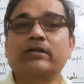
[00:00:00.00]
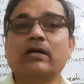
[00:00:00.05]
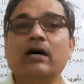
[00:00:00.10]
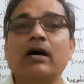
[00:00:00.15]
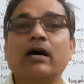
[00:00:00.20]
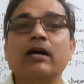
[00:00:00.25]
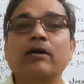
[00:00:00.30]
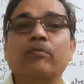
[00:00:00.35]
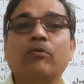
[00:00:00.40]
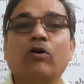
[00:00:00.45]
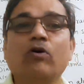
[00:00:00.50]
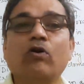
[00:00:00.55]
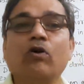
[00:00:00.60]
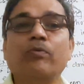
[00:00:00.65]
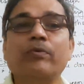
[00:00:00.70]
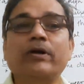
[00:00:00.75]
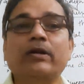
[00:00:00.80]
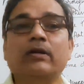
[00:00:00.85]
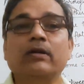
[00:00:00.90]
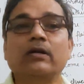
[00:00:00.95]
the
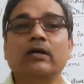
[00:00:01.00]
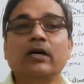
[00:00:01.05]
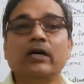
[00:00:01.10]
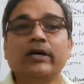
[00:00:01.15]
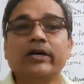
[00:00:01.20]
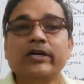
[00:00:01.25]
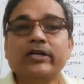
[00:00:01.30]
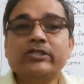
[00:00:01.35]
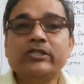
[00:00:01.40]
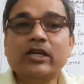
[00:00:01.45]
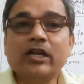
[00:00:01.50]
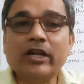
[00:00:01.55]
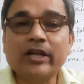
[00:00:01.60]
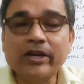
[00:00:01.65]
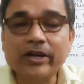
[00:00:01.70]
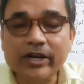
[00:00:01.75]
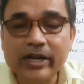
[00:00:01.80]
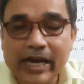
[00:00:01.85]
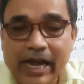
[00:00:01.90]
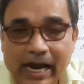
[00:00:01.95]
hemoglobin,
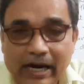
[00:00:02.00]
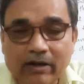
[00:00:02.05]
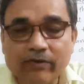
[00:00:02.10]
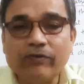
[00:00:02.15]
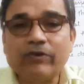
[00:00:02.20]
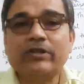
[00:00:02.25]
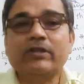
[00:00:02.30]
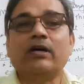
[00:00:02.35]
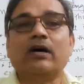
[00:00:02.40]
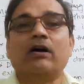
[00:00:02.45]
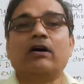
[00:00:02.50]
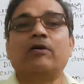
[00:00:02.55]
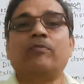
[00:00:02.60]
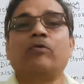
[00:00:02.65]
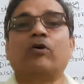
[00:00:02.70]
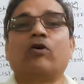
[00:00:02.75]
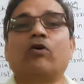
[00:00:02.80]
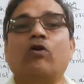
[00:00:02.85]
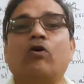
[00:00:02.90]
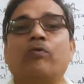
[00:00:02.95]
easily react with the
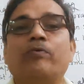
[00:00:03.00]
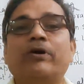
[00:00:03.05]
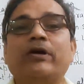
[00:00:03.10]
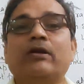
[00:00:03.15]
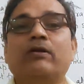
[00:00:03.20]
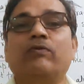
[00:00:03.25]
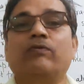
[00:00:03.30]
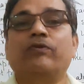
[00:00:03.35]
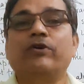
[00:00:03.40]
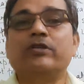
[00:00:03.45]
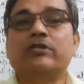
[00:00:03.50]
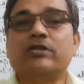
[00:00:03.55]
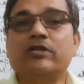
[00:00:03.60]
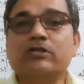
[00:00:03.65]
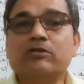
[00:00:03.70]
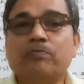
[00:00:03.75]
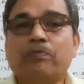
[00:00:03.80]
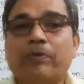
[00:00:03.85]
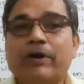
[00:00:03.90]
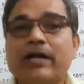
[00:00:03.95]
hemoglobin which
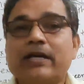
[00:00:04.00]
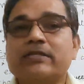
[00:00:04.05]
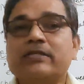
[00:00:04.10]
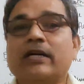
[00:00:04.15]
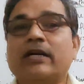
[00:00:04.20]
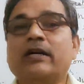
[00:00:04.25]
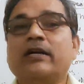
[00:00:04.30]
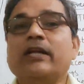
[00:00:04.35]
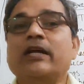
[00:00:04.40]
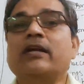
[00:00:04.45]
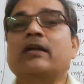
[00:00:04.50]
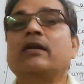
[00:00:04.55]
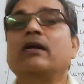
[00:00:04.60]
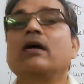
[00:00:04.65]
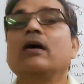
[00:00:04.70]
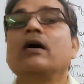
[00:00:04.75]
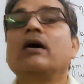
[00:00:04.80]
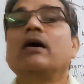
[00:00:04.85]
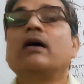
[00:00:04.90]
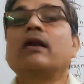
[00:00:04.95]
is present
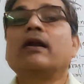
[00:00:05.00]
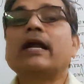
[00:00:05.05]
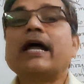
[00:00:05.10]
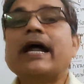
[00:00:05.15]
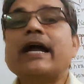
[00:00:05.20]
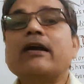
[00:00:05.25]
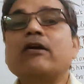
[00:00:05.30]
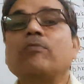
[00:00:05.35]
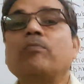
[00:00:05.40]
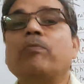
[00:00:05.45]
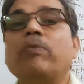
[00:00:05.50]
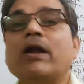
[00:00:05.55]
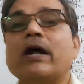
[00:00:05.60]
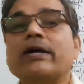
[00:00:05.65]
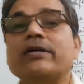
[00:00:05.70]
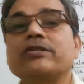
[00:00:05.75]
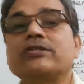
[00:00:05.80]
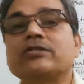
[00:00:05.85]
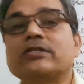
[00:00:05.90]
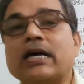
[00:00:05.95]
in red
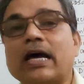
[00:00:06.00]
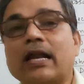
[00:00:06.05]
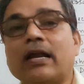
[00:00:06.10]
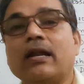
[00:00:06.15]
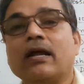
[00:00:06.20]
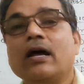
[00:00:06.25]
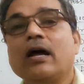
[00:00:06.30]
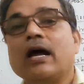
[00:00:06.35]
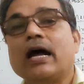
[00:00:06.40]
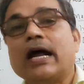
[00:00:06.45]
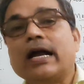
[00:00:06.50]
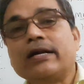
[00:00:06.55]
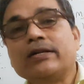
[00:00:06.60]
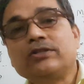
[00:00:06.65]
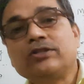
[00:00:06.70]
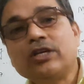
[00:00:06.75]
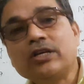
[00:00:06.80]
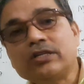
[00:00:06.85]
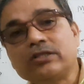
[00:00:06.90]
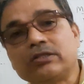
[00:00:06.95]
blood cell,
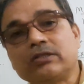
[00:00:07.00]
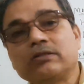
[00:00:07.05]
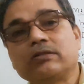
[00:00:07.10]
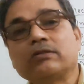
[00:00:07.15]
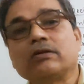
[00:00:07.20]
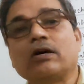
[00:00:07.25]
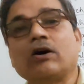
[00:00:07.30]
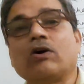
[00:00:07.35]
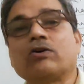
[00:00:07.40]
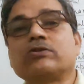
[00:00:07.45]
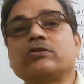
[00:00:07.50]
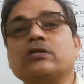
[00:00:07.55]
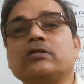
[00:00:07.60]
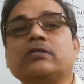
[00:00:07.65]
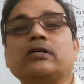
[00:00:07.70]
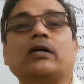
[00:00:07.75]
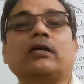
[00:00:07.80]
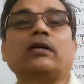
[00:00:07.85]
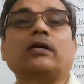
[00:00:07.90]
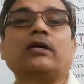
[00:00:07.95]
and this
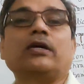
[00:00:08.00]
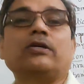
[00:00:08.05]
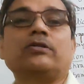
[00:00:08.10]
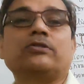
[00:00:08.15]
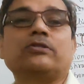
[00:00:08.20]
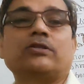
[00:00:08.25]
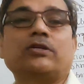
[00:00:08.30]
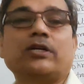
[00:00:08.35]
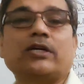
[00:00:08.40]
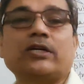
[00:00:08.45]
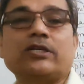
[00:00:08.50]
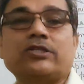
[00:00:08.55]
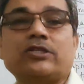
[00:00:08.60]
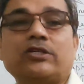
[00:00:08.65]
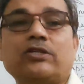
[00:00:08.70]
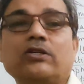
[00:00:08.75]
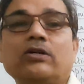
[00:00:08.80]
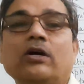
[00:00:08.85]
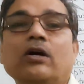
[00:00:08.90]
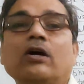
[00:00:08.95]
oxygen is
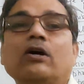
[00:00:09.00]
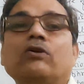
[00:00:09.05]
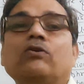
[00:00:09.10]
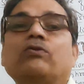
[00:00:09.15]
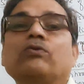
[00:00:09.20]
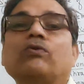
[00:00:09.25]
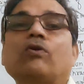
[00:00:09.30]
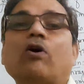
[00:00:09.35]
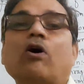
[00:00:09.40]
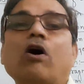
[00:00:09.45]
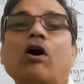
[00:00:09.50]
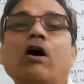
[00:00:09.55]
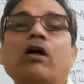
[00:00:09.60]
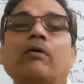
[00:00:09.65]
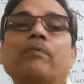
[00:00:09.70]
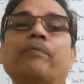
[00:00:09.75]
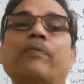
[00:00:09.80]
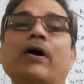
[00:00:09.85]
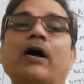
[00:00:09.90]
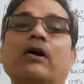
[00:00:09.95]
reached to
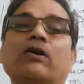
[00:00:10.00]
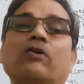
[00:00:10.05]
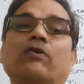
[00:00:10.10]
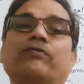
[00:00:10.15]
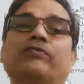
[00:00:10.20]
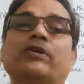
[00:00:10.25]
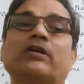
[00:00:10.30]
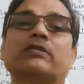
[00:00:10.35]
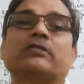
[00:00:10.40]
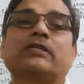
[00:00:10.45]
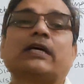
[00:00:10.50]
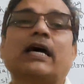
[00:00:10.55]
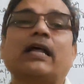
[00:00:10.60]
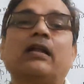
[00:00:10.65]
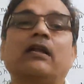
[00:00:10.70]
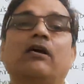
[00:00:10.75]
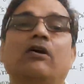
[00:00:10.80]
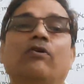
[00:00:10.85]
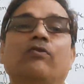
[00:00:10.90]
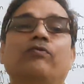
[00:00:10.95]
all part of the
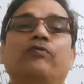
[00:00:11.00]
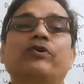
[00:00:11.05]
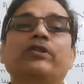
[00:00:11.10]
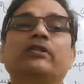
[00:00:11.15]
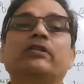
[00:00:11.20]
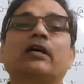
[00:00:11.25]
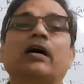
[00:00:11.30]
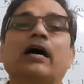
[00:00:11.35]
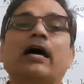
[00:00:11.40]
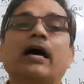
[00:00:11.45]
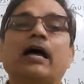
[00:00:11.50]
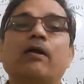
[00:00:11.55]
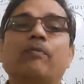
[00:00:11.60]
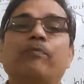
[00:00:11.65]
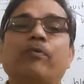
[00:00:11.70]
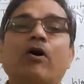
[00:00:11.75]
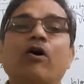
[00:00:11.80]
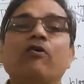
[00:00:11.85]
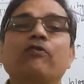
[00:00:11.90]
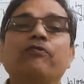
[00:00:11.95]
cell with the
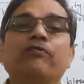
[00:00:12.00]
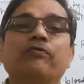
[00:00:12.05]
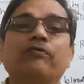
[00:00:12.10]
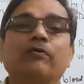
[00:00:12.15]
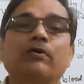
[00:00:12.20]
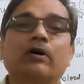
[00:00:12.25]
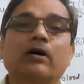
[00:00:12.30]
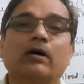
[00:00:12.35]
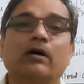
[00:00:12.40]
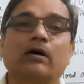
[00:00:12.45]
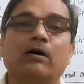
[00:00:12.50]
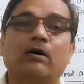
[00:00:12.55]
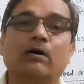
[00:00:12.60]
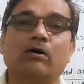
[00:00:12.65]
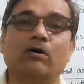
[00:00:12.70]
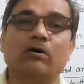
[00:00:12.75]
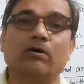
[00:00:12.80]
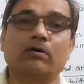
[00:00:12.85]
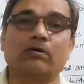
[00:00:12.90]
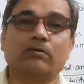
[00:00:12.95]
help
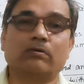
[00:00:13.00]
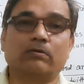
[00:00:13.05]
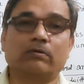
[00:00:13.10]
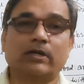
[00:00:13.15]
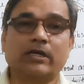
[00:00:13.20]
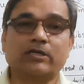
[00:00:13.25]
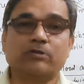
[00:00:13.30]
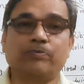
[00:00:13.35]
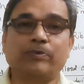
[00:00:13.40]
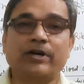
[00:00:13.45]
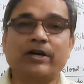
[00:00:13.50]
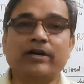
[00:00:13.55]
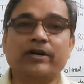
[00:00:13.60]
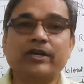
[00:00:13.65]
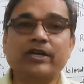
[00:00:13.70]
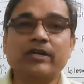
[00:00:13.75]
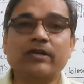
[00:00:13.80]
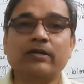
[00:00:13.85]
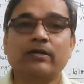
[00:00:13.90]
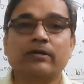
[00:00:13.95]
of
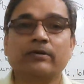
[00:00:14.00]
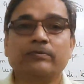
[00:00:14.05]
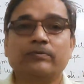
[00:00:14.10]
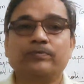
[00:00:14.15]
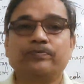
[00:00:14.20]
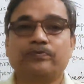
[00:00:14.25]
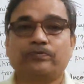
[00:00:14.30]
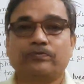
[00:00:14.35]
respiratory